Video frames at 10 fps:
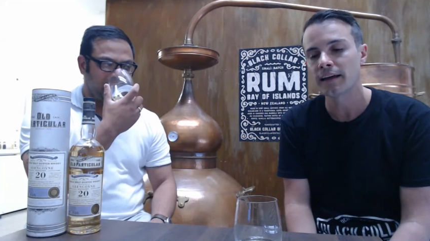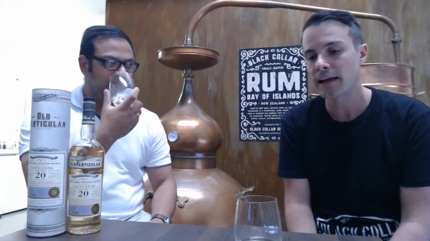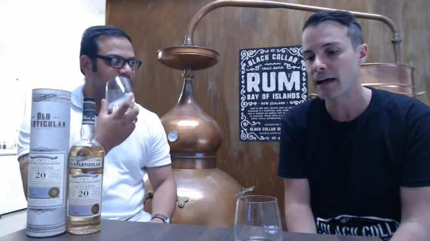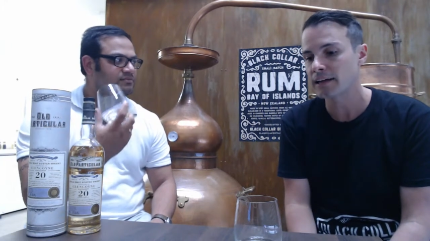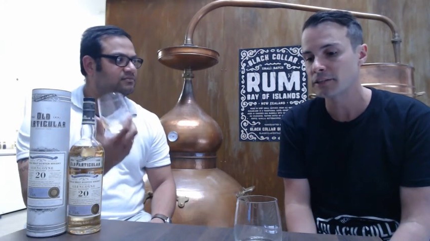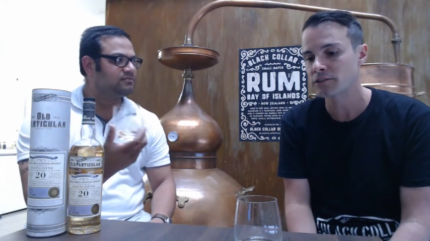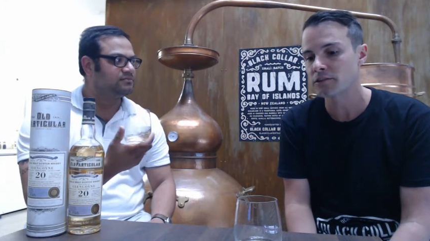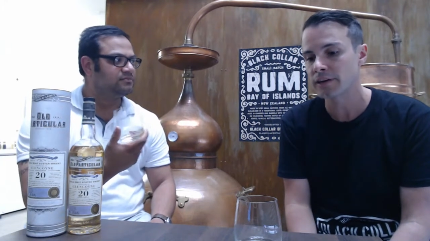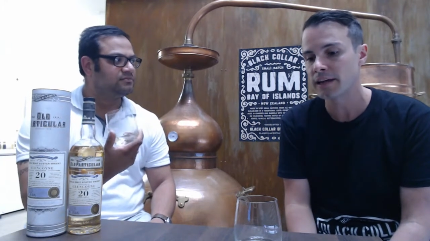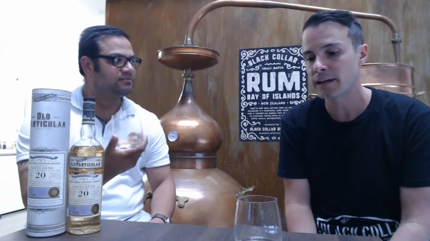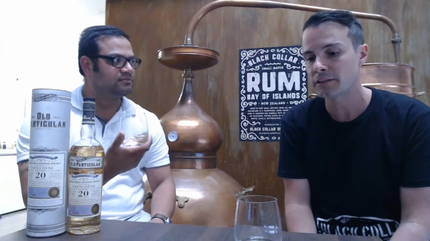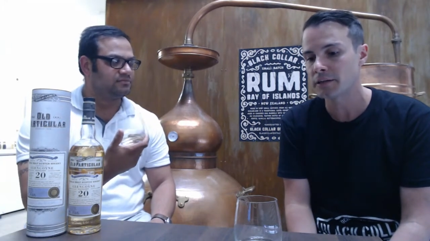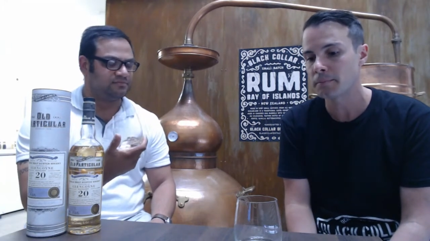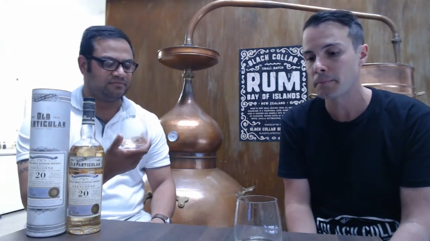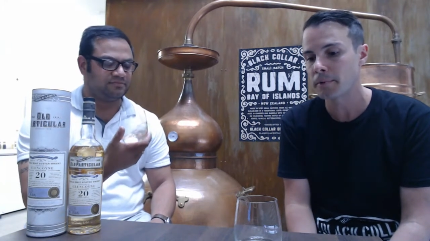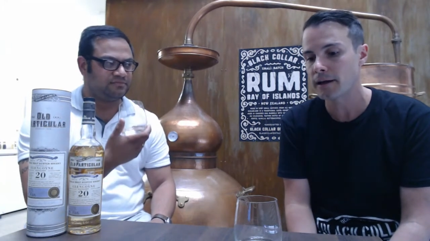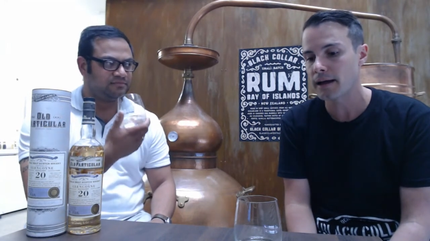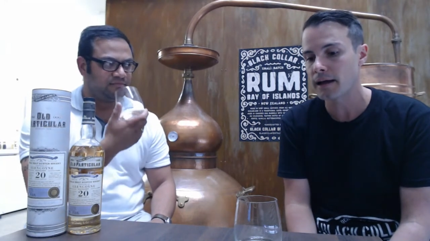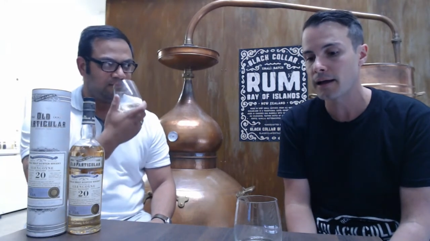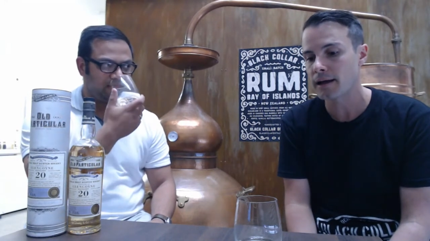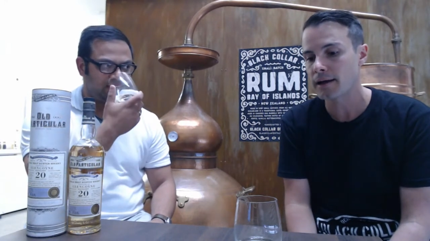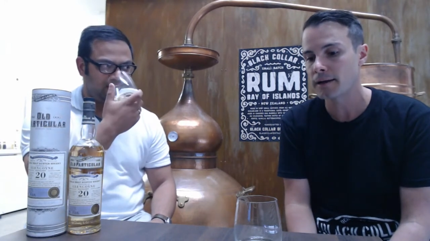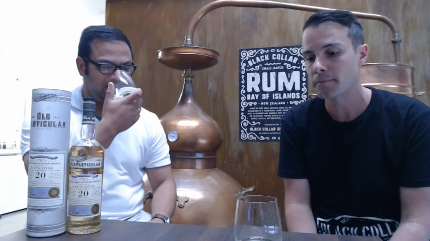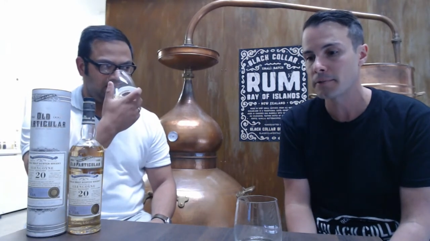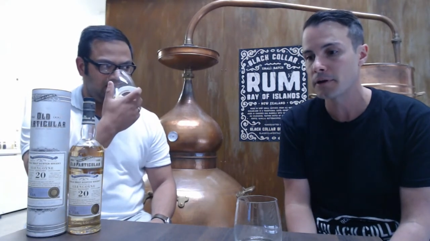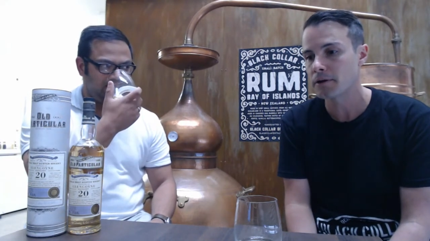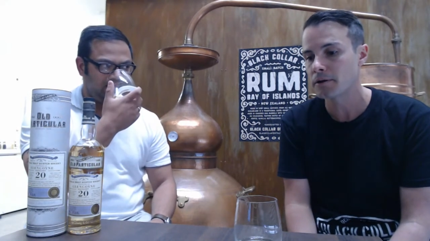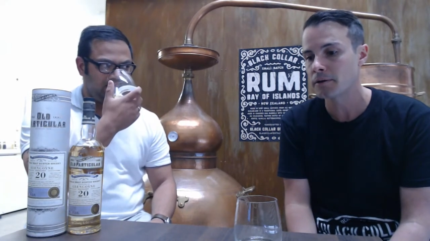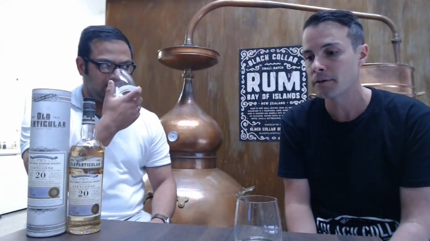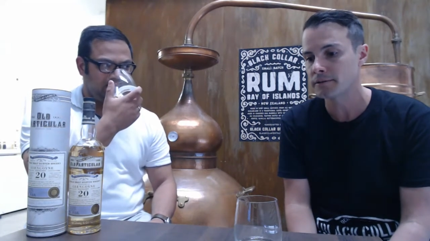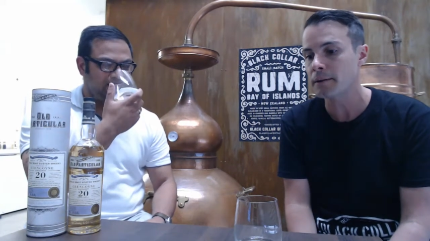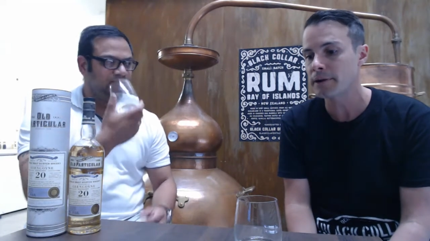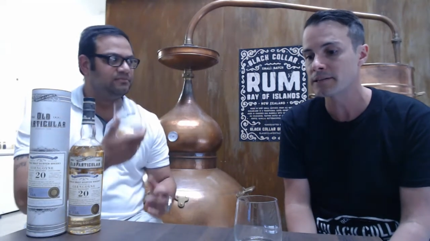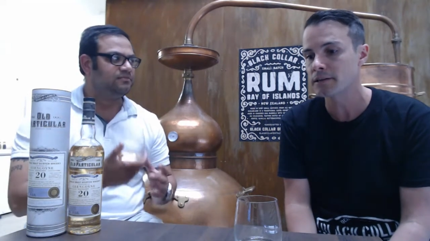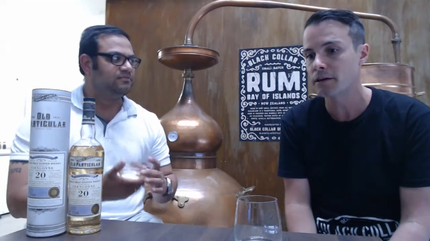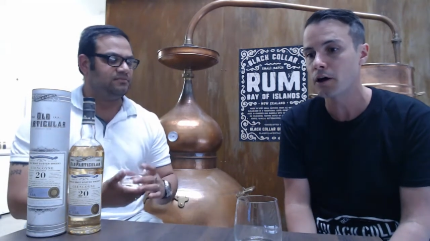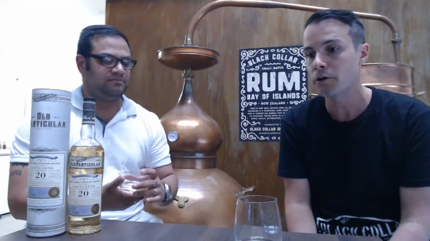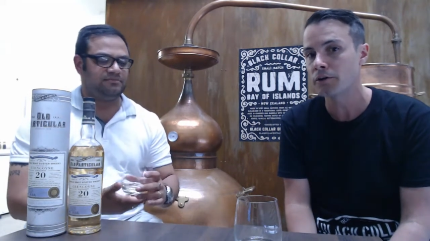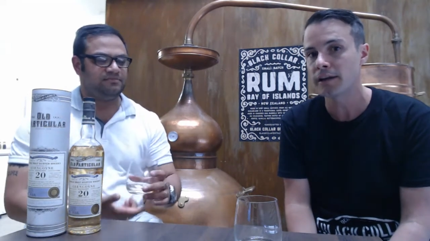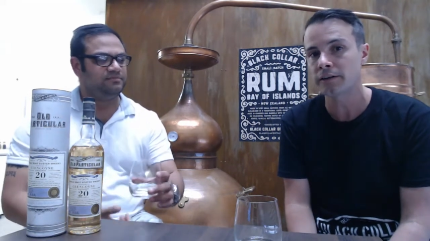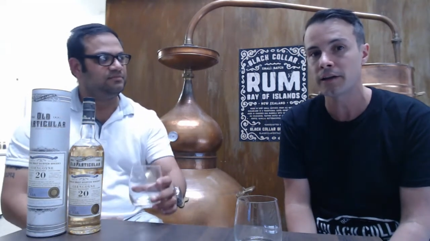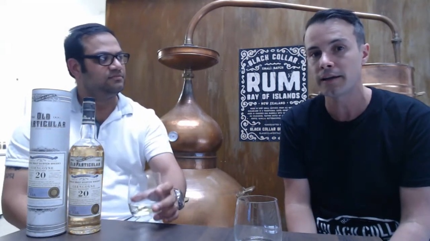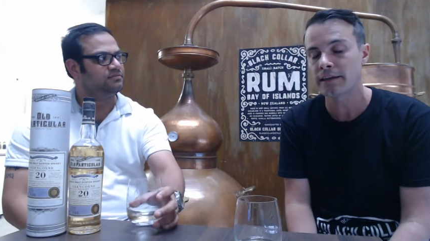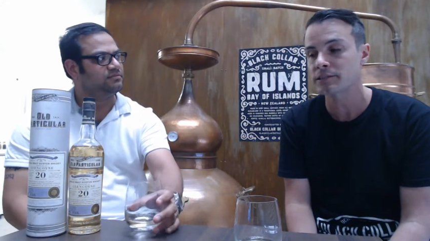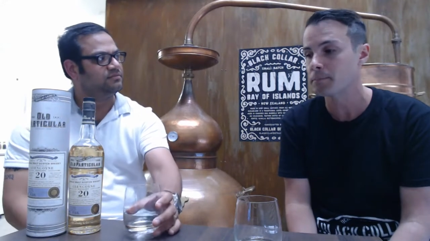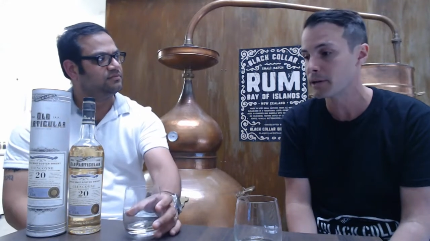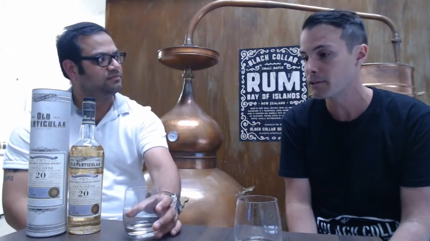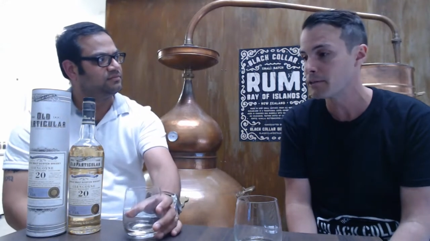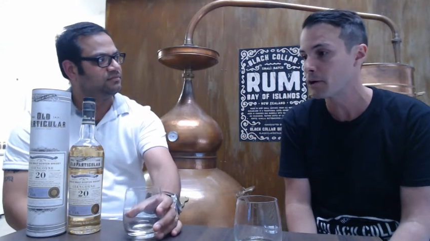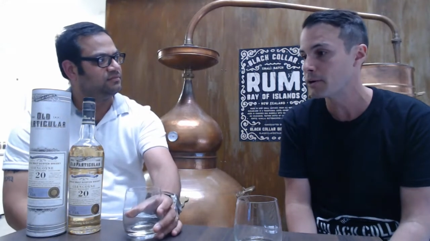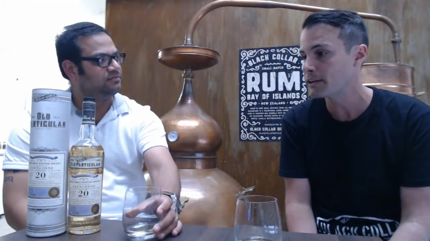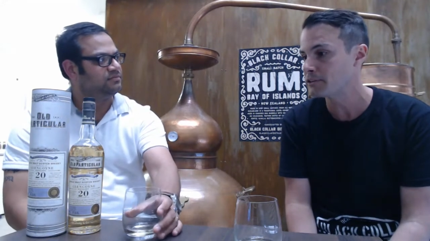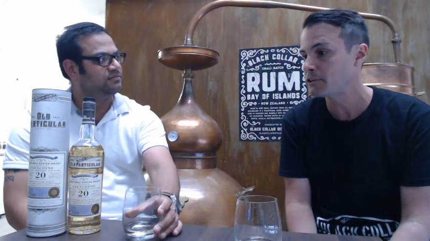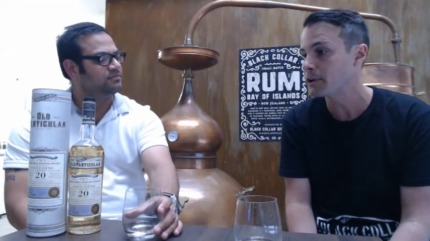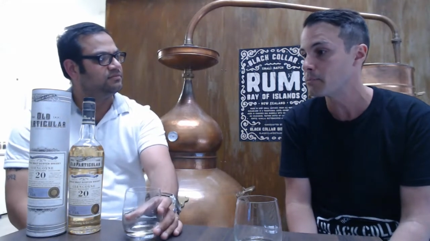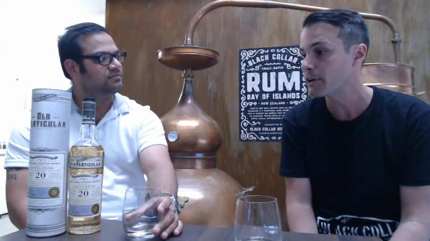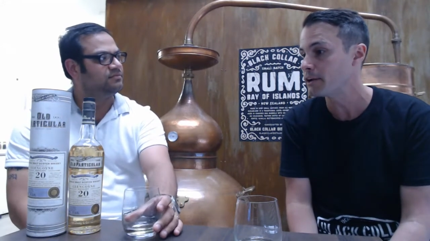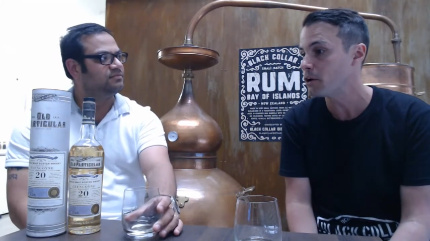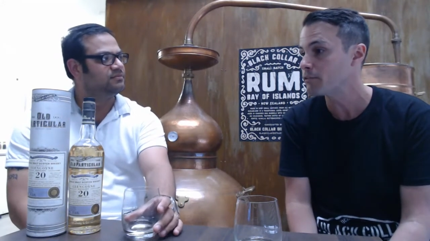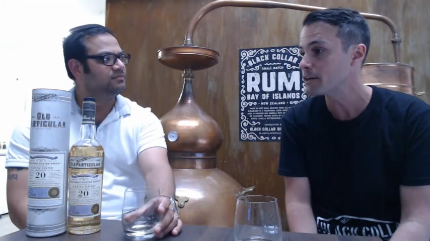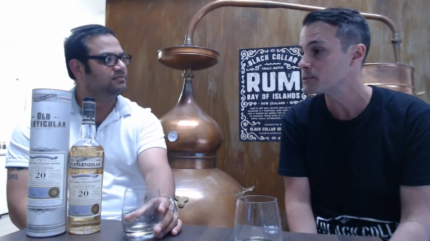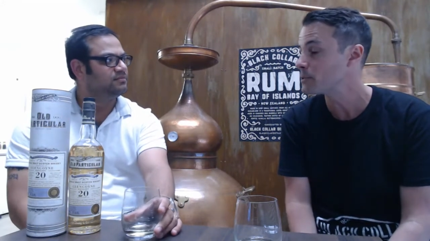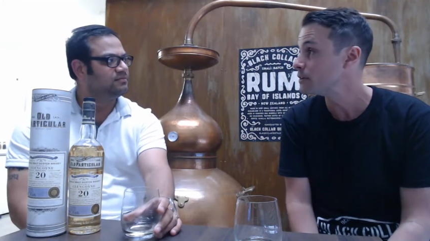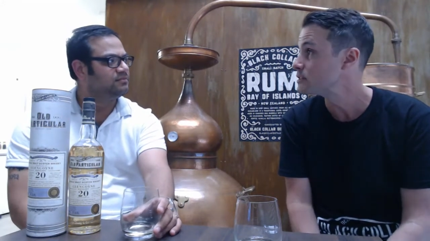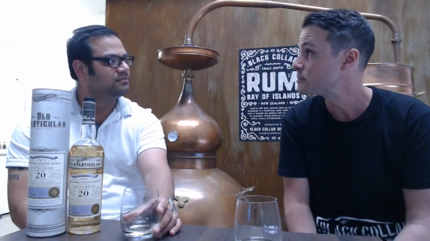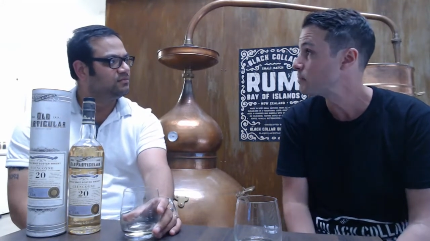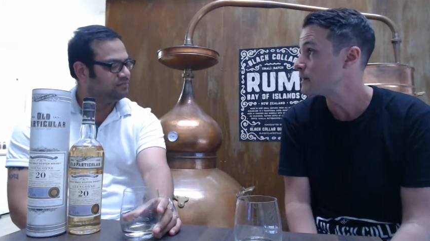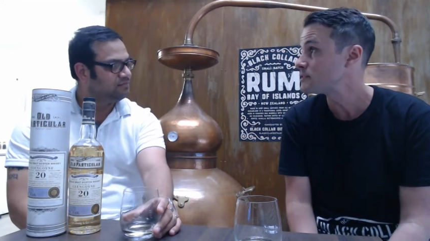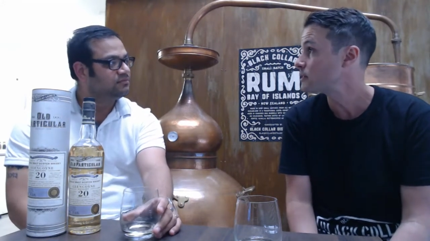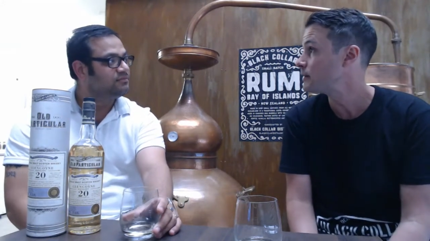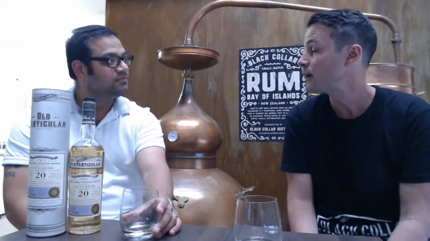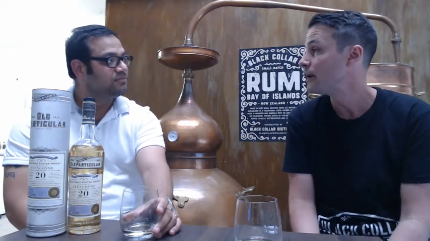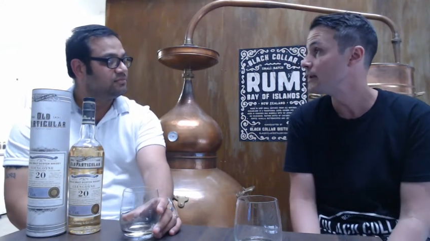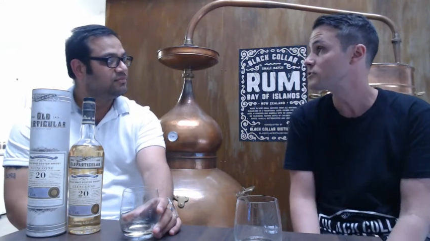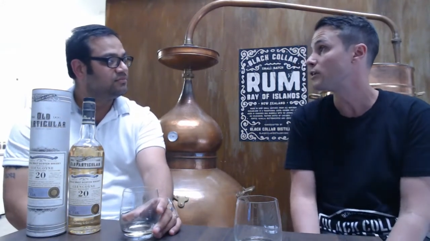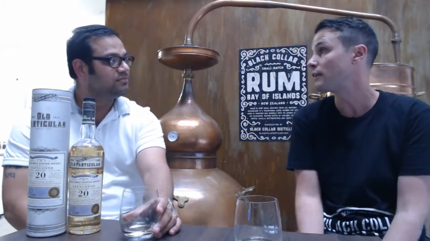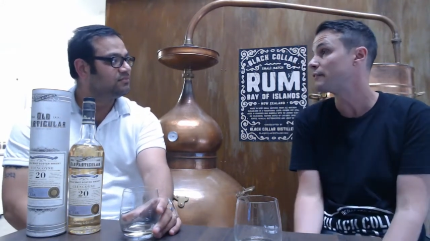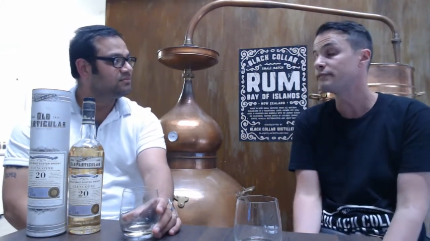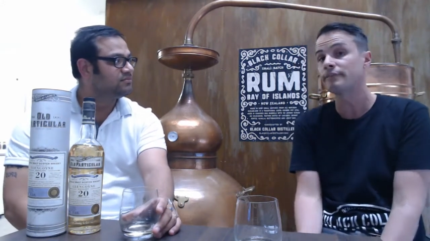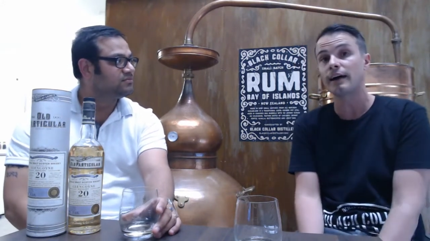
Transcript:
Speaker 1: uh, just like actually um, though I uh, basically own it. Yes, a big though it to your brand of our spirits. Basically, yes, I love.